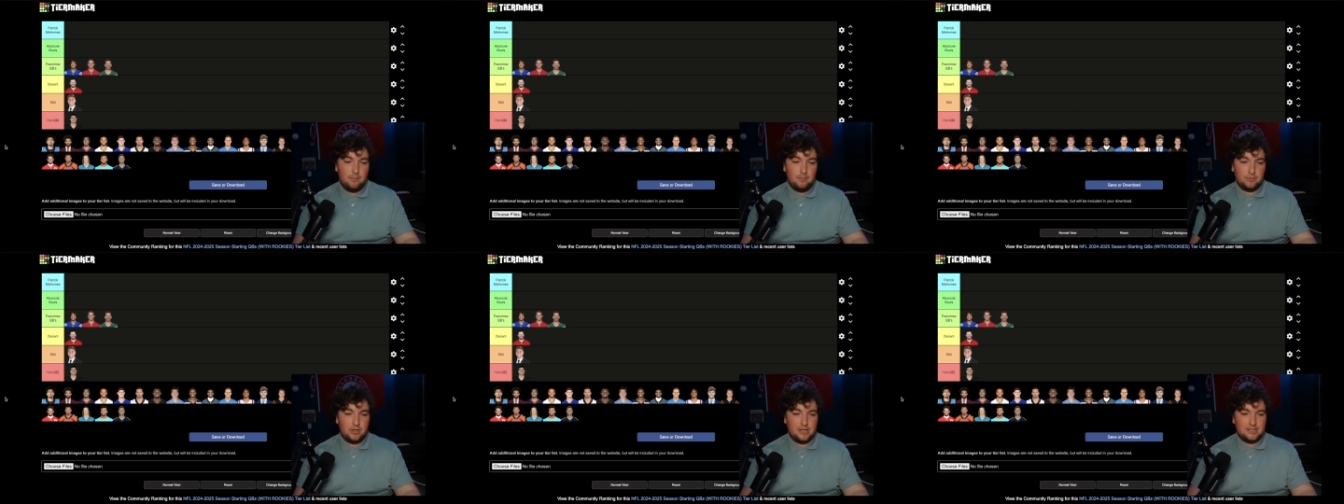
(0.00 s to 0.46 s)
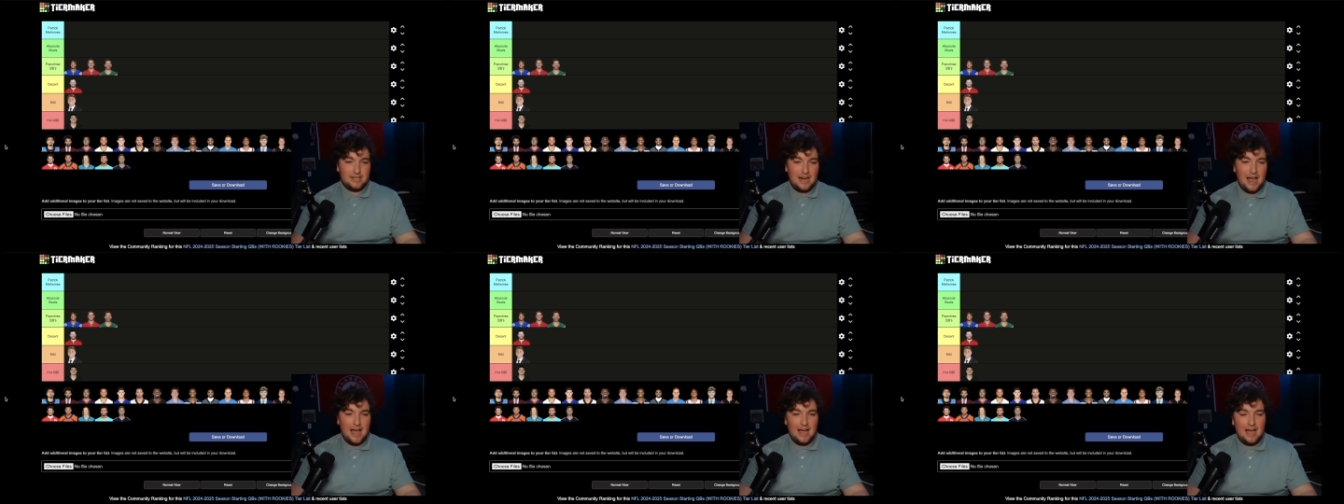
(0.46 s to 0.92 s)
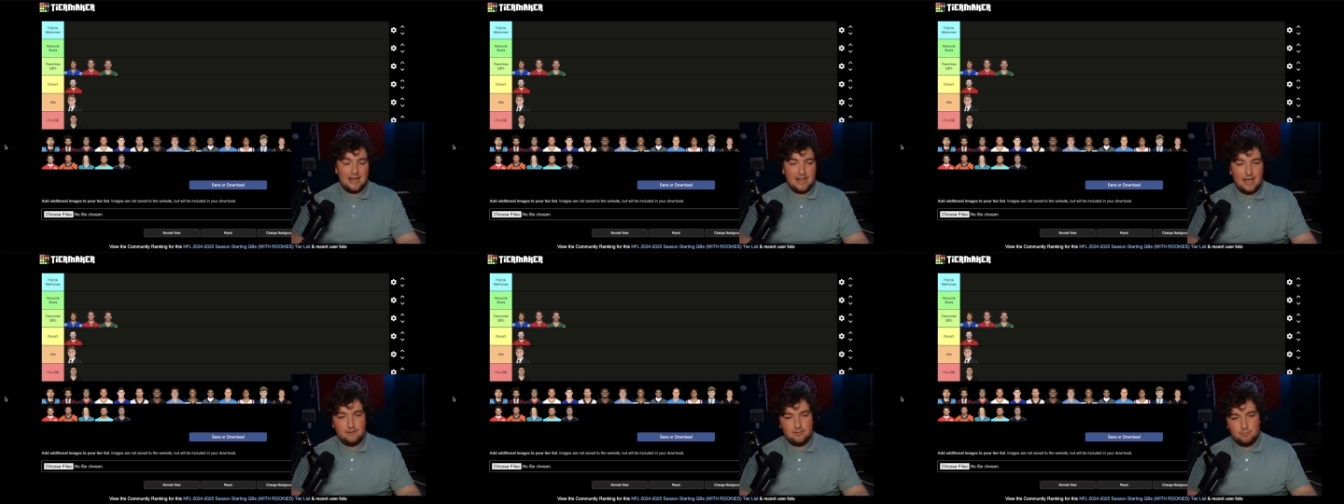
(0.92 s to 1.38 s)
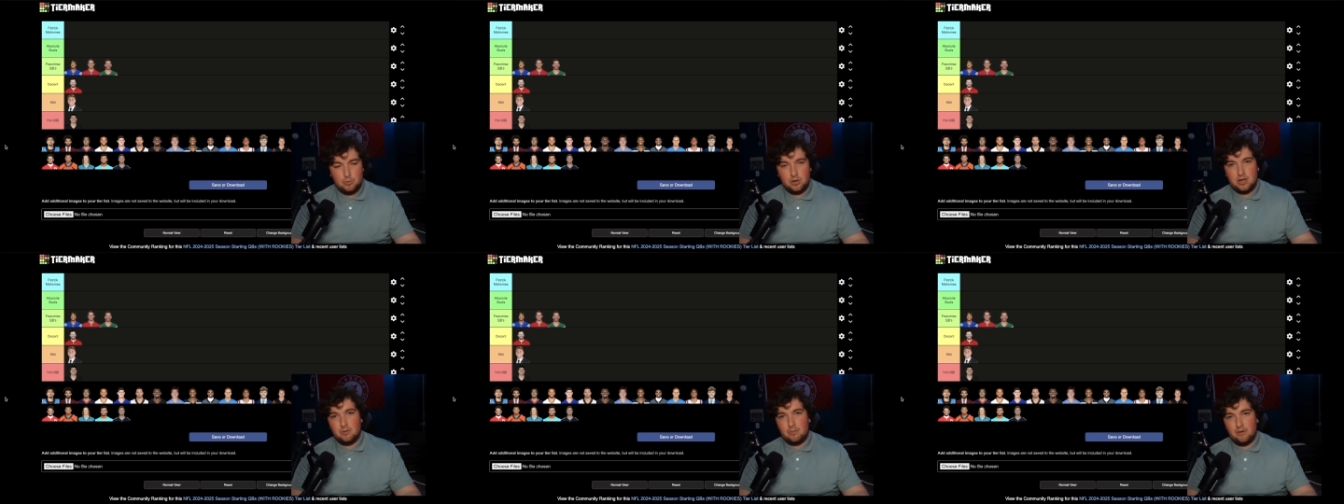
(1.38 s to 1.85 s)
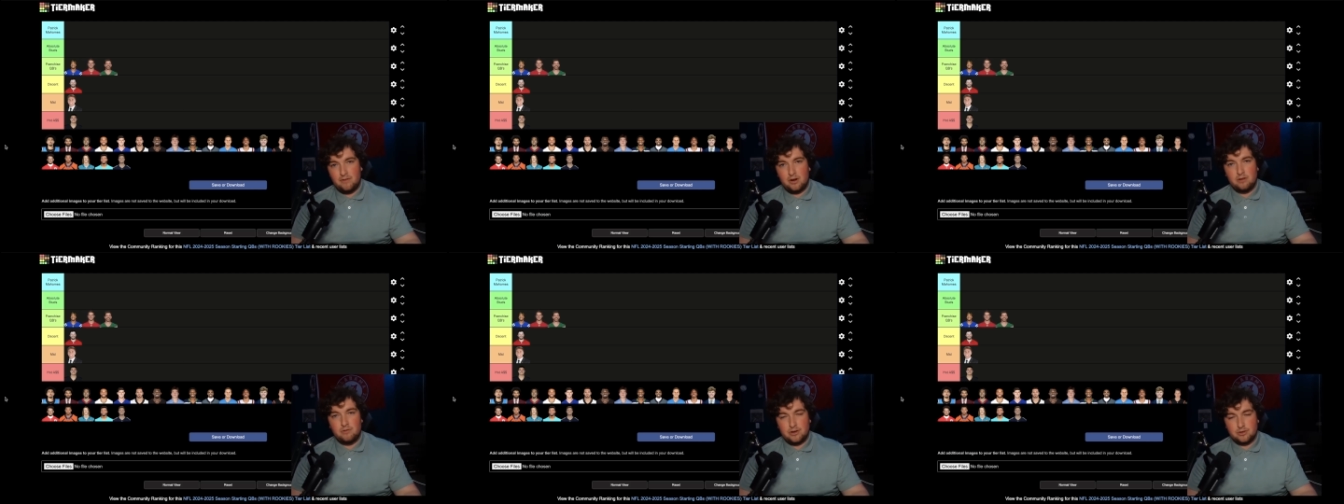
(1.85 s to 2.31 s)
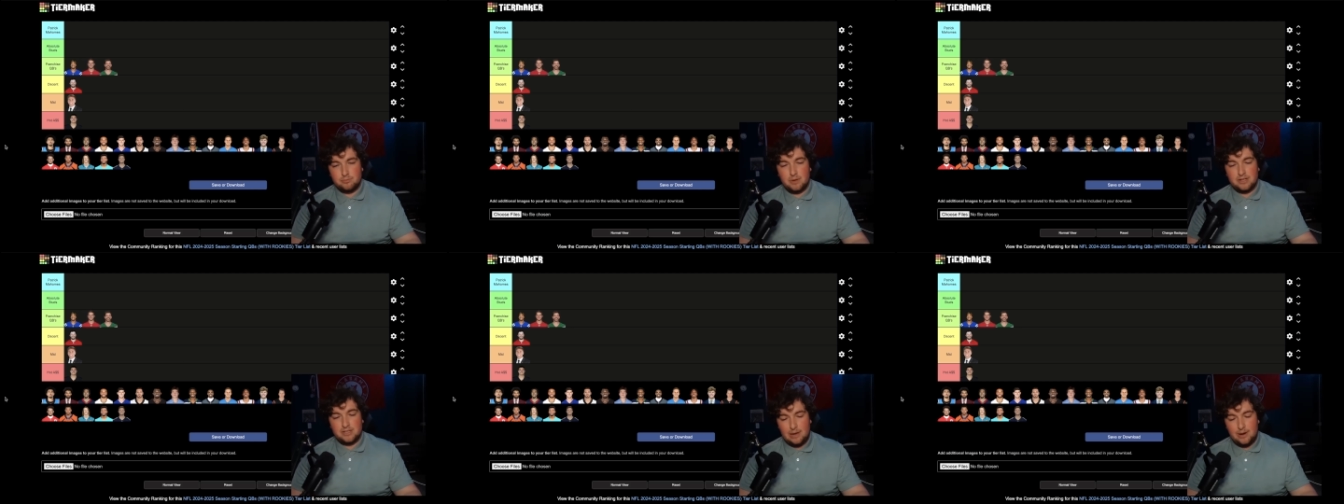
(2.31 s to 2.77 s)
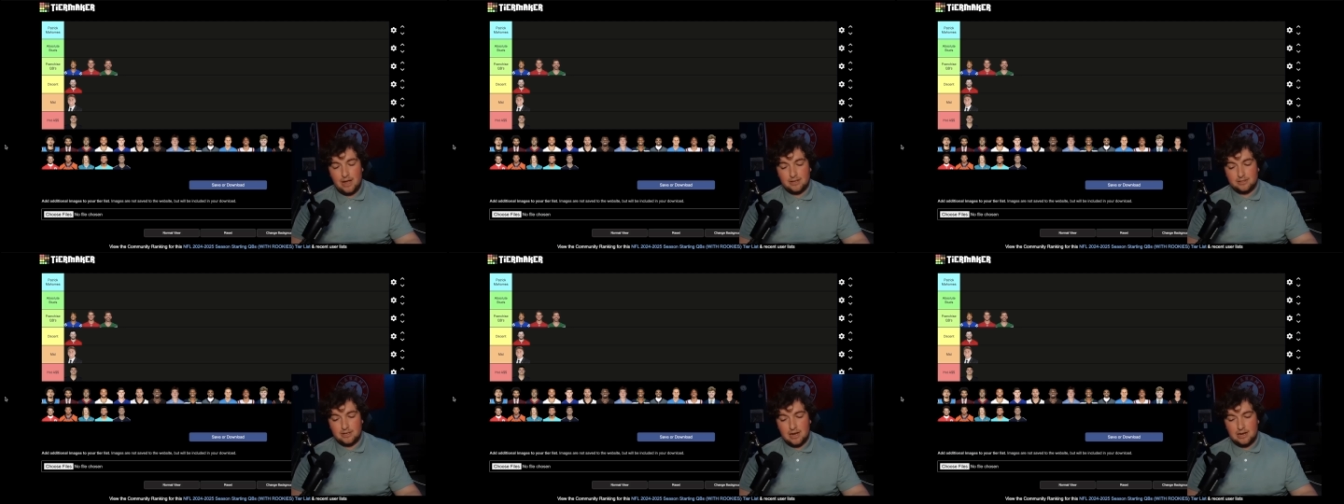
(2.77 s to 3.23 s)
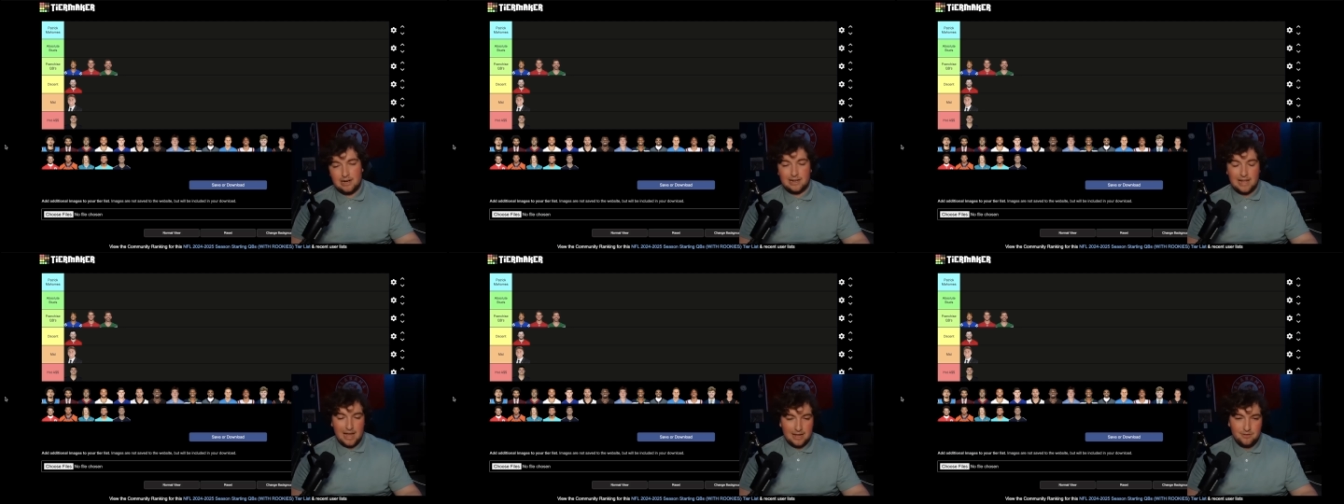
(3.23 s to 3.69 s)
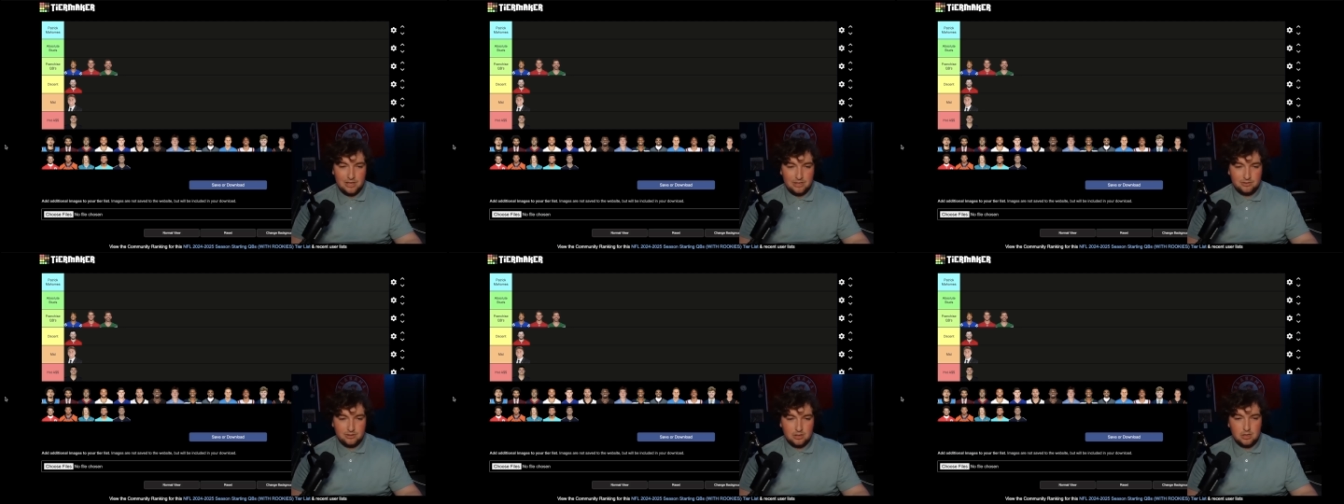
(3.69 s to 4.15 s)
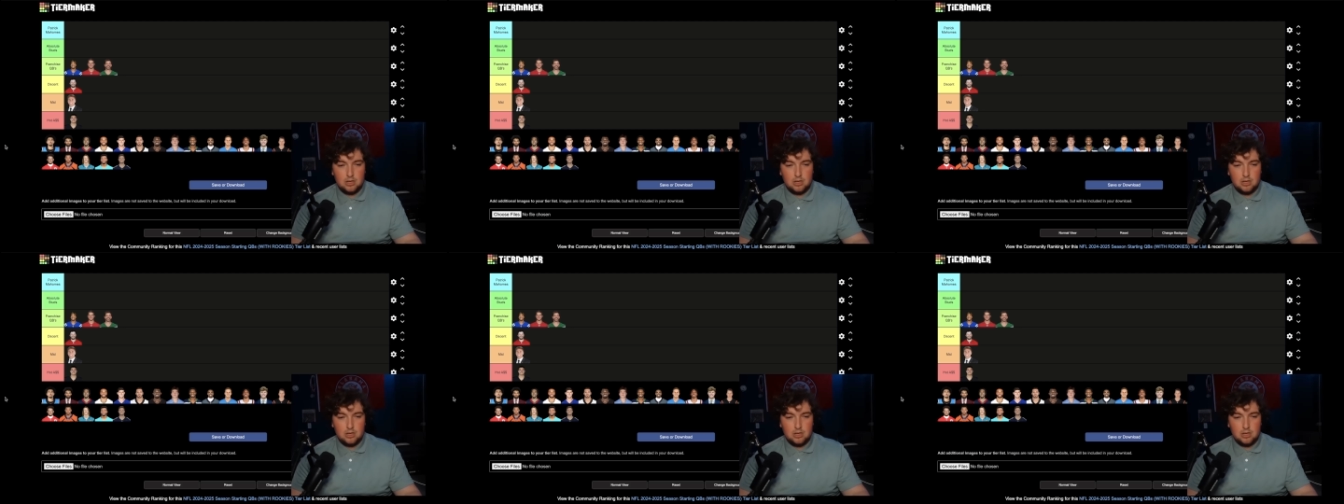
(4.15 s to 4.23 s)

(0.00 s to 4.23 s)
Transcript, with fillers: Listen, again, putting him above Aaron Rodgers might sound asinine, and it kind of is,